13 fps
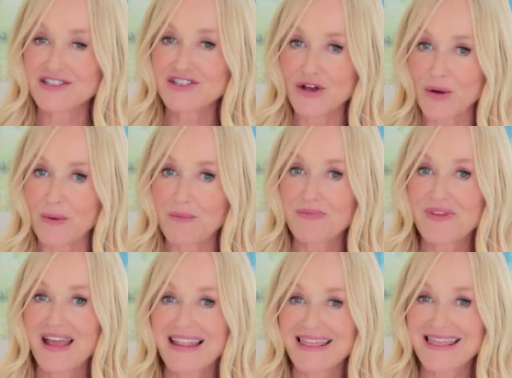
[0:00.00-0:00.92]
So
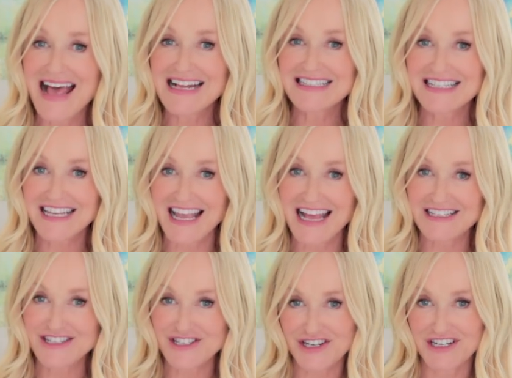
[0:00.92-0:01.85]
let's
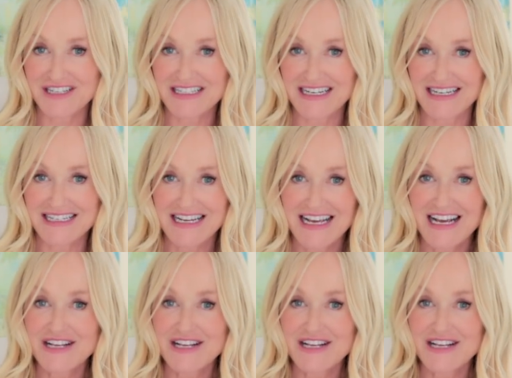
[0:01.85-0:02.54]
get started.